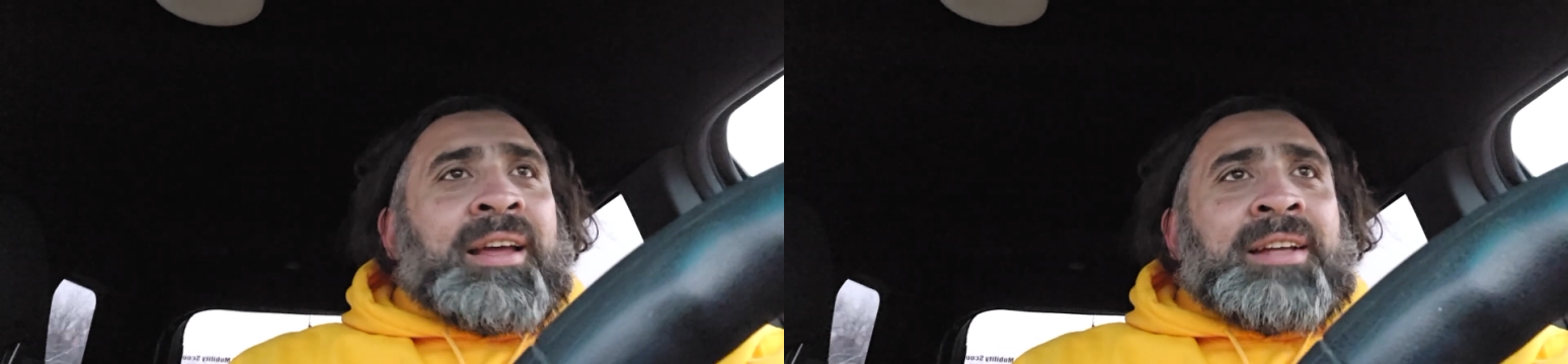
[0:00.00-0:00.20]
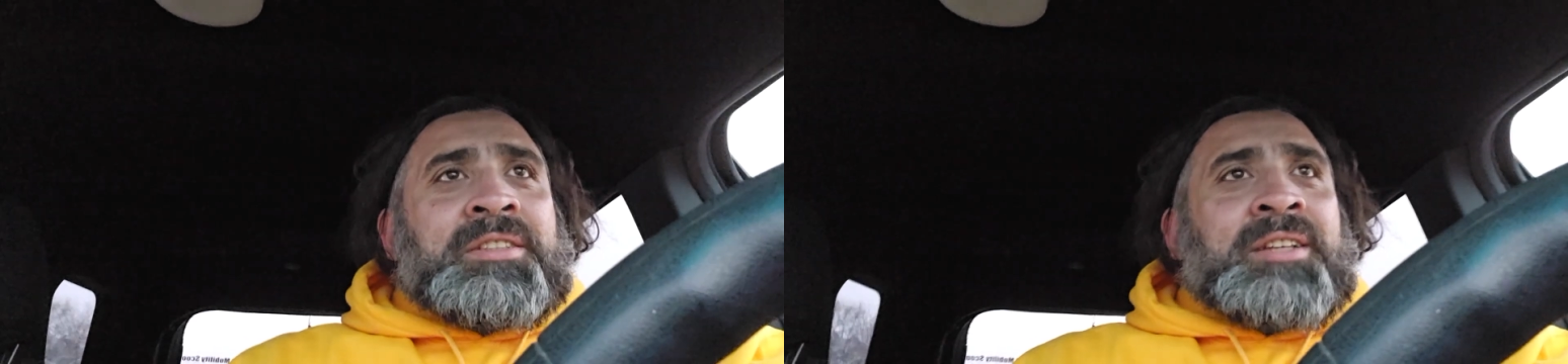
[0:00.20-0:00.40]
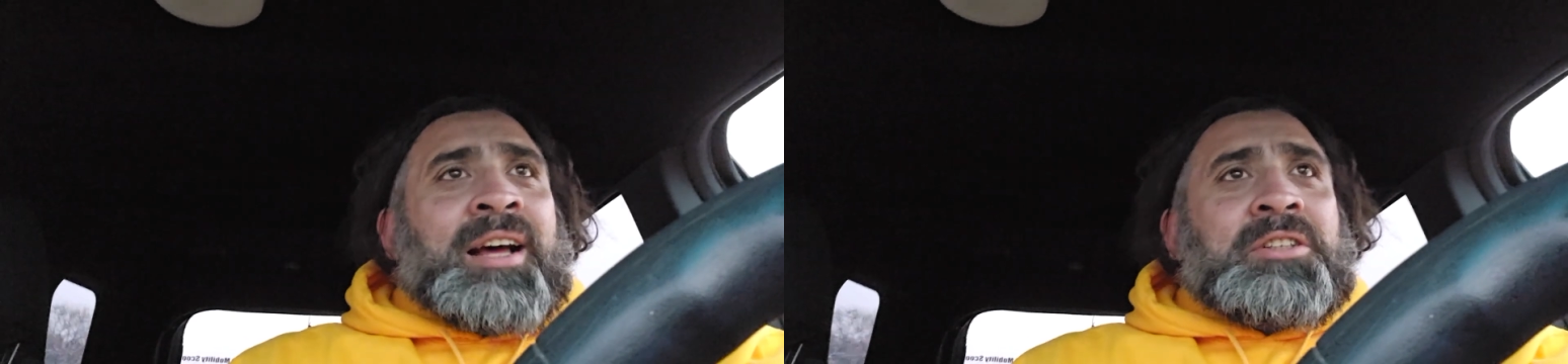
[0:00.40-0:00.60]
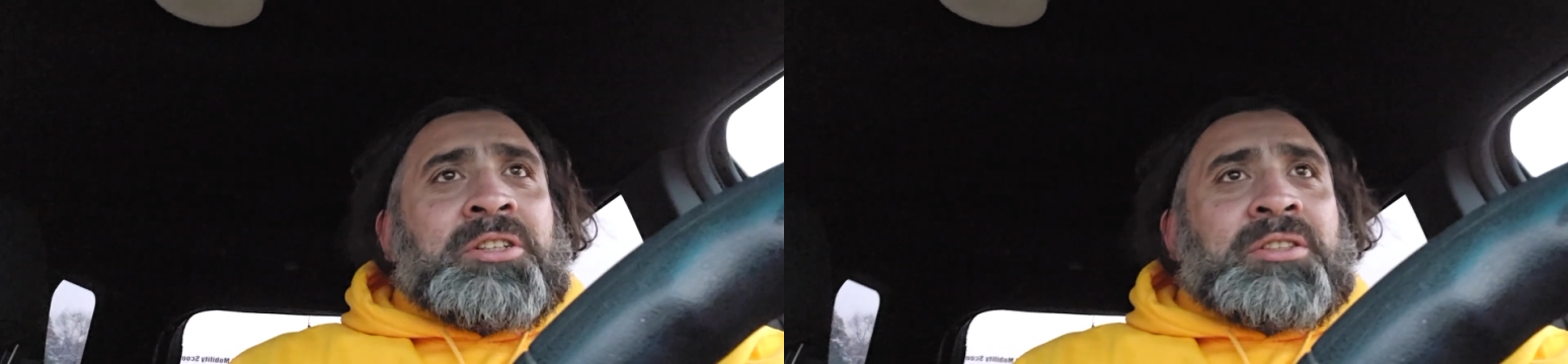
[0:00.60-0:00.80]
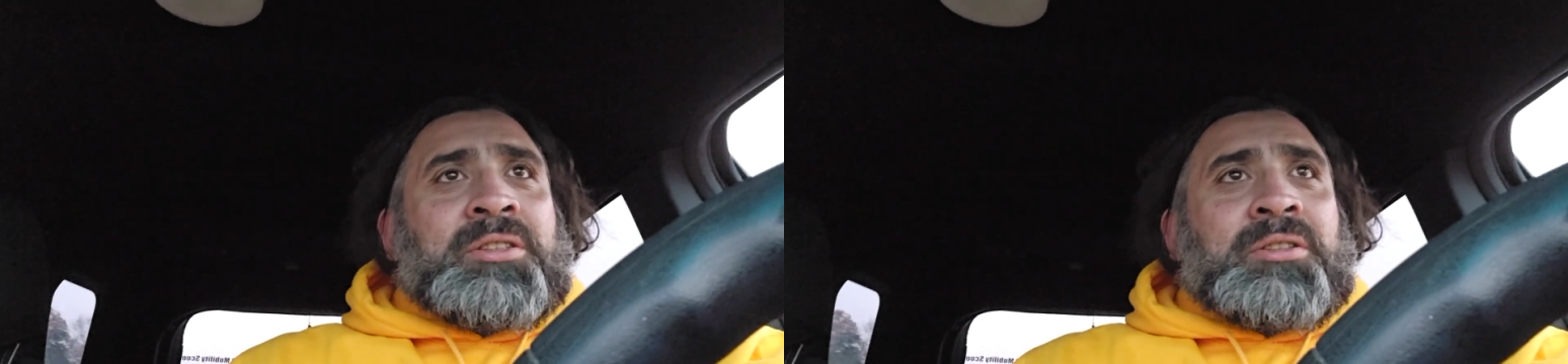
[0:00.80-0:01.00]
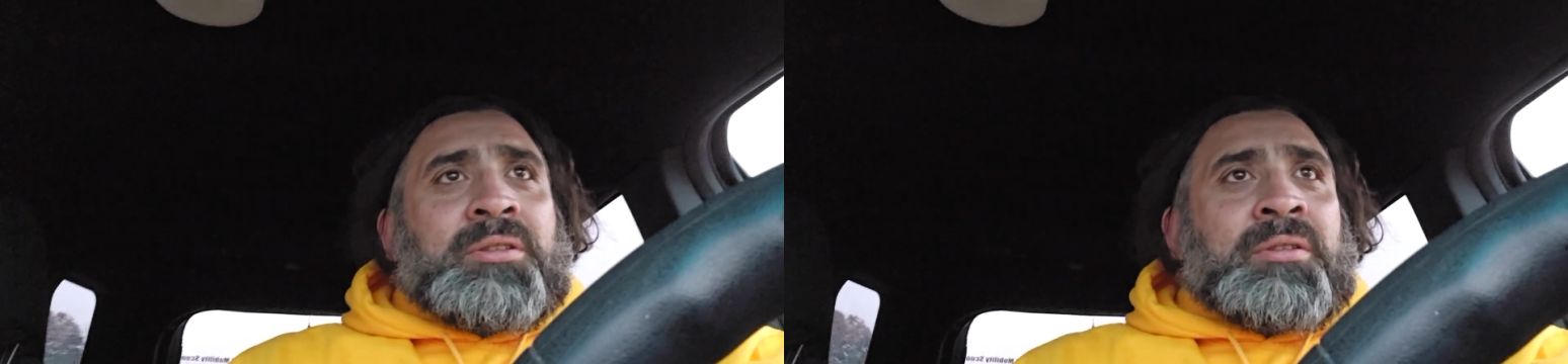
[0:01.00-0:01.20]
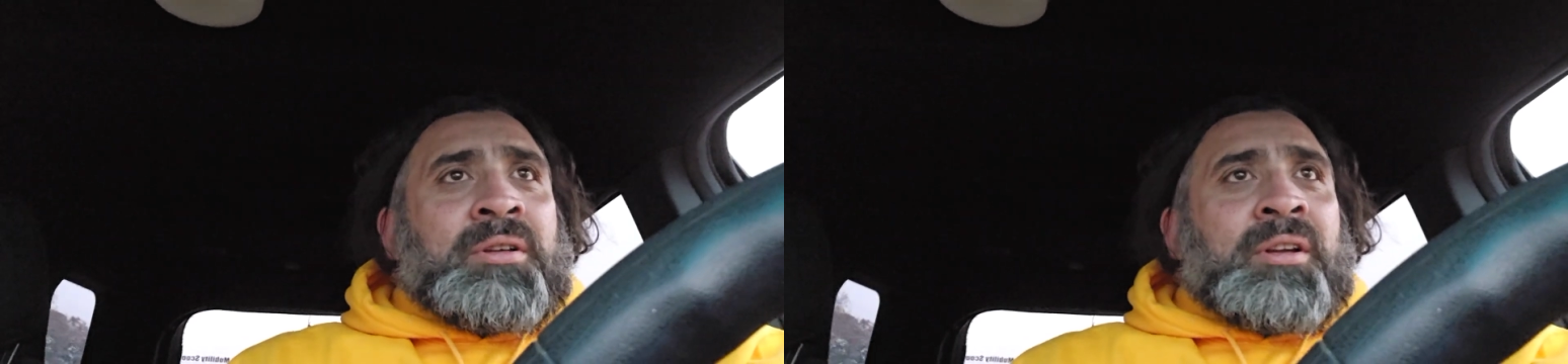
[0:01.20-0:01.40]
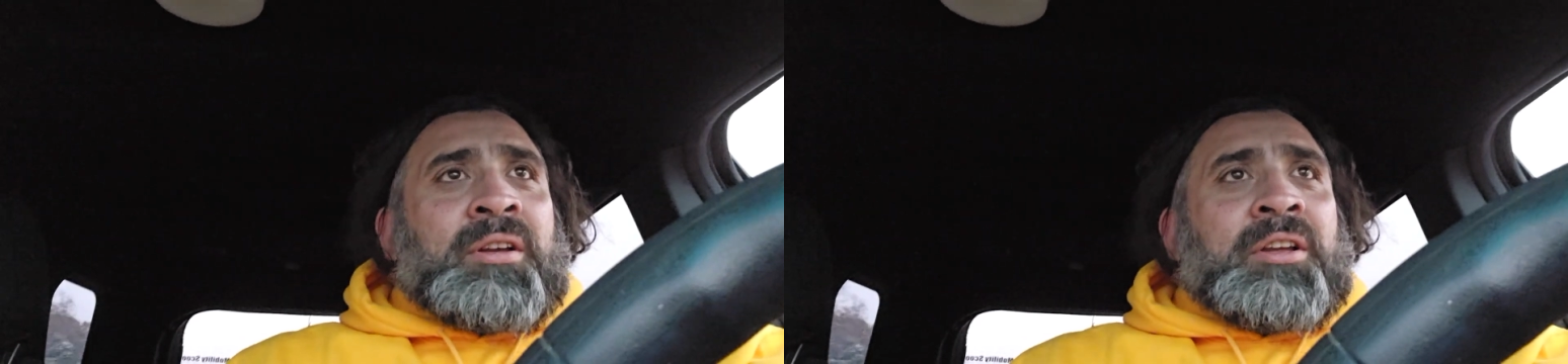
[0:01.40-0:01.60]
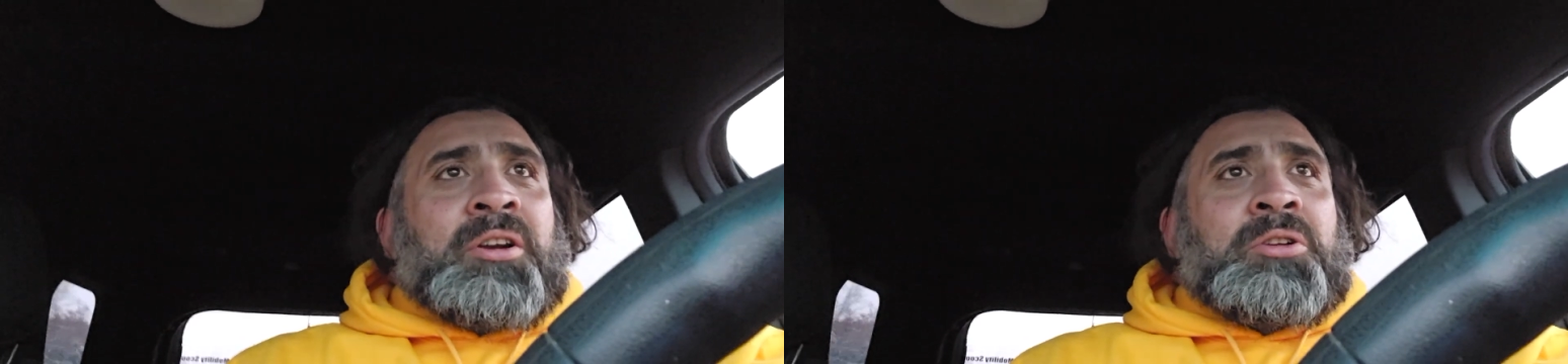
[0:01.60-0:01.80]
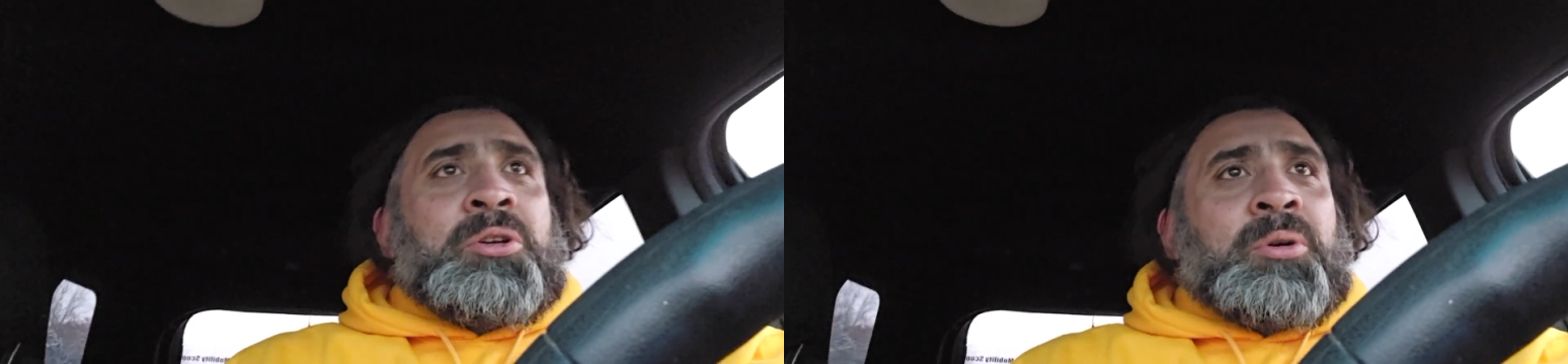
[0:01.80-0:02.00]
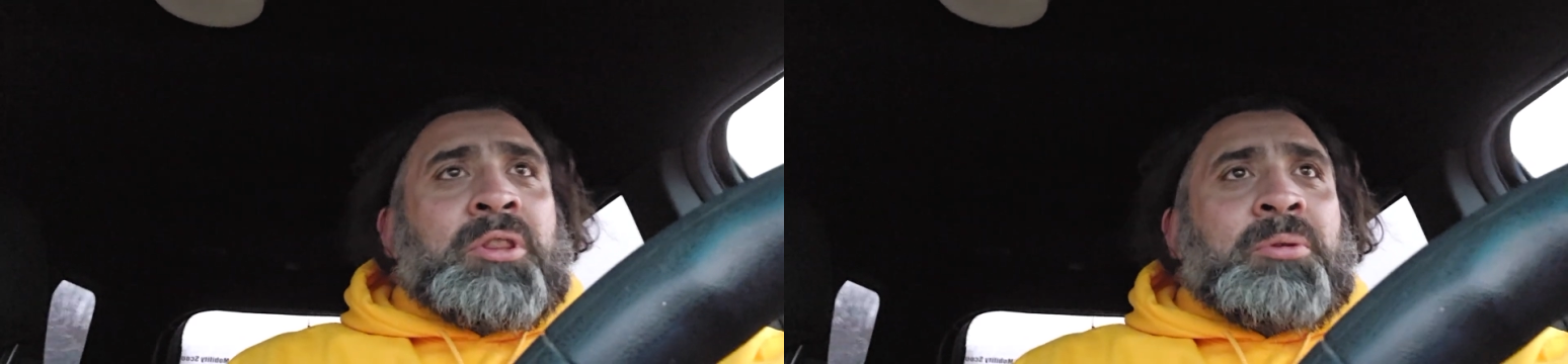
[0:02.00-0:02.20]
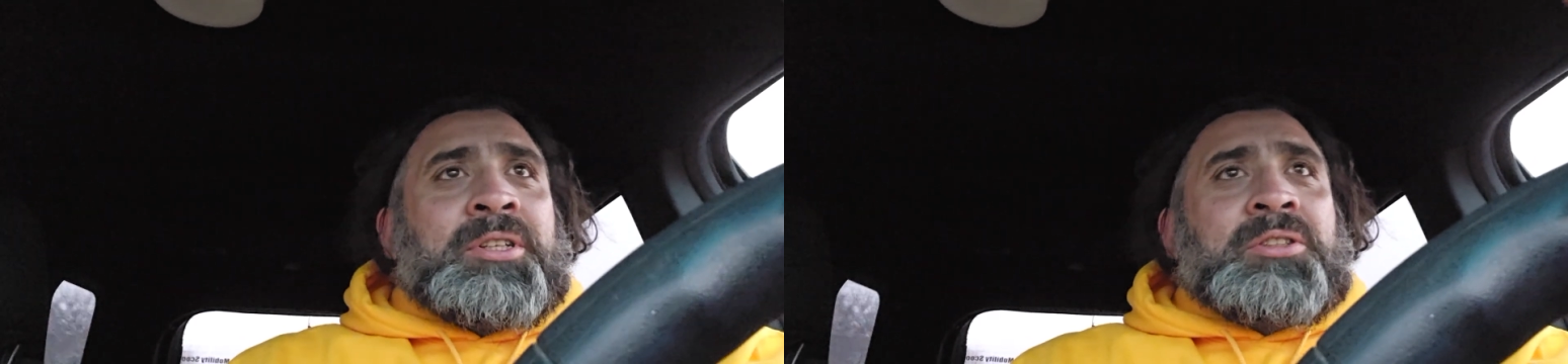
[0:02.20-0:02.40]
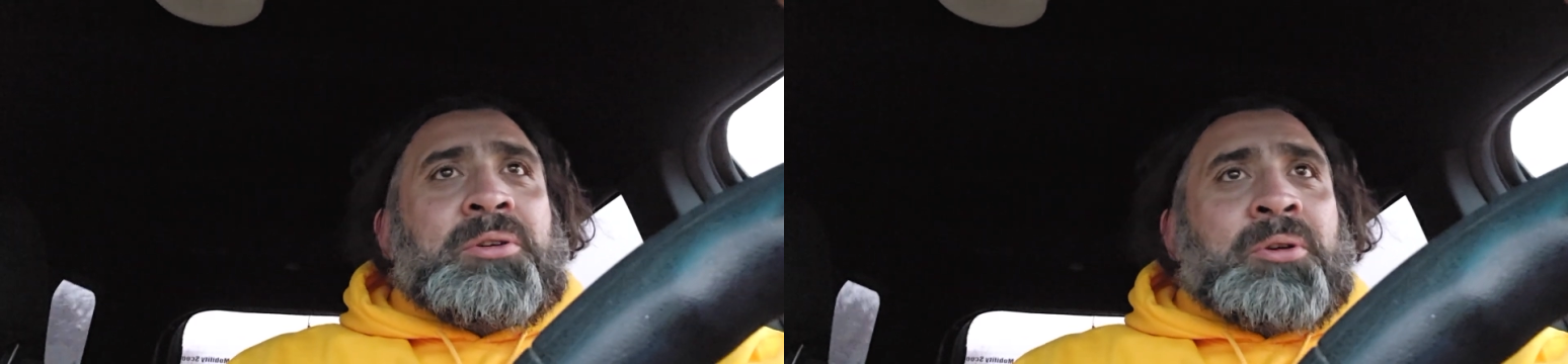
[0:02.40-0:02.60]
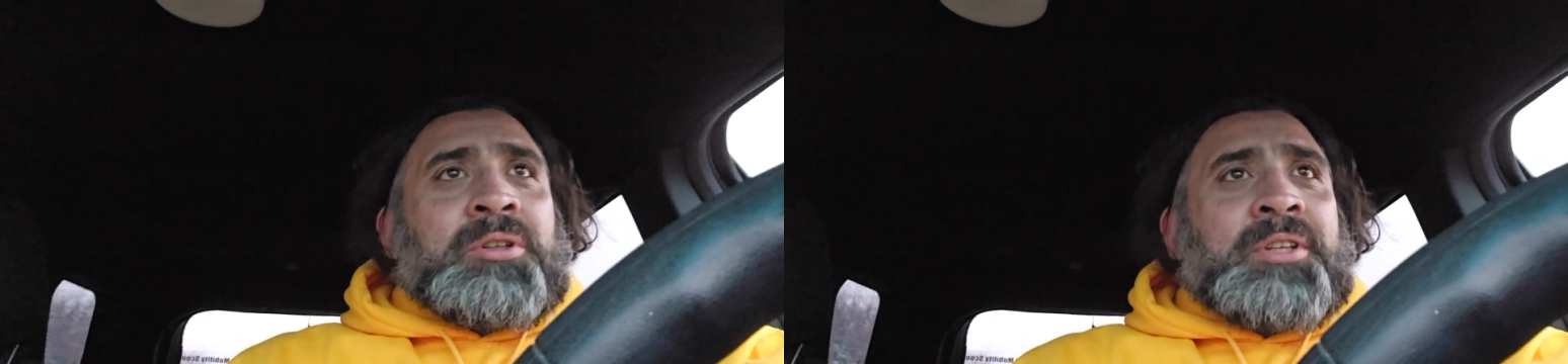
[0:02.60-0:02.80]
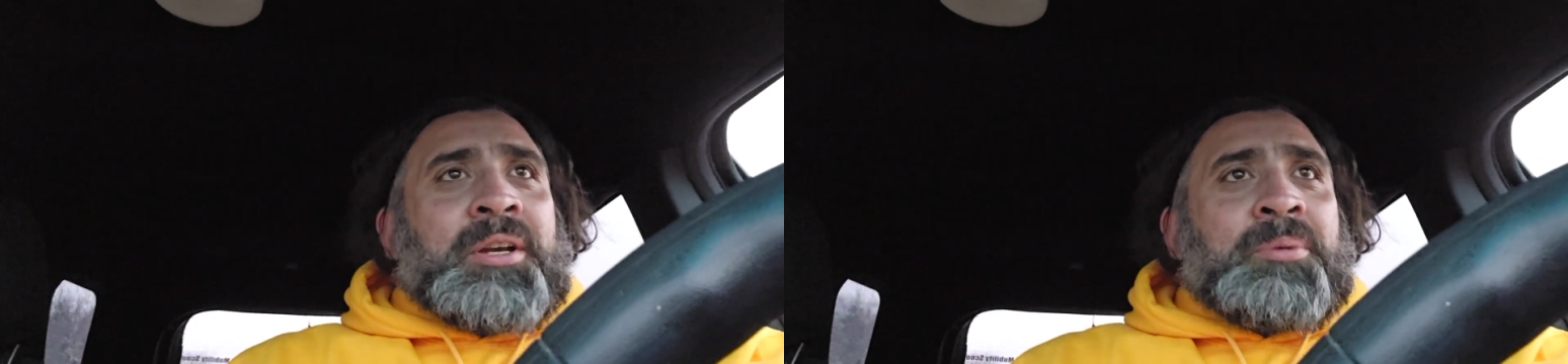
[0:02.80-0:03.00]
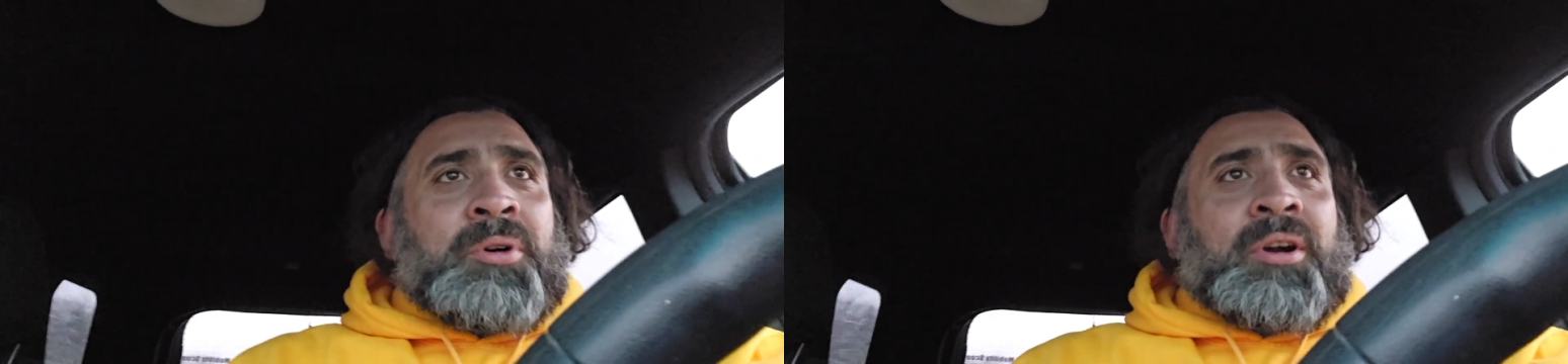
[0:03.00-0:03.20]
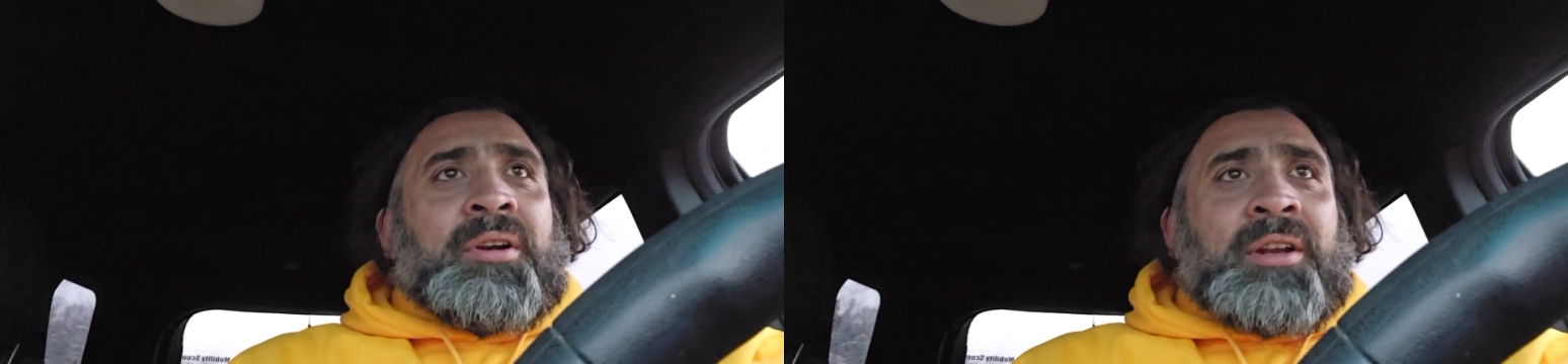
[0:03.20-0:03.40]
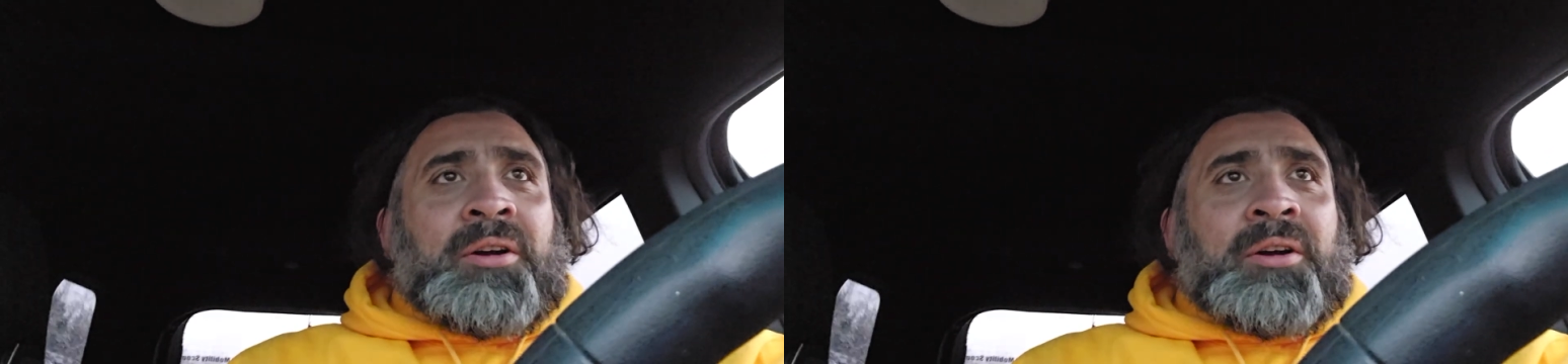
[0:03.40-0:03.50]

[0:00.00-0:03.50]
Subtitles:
It's not just 2 or 3 scooters anymore.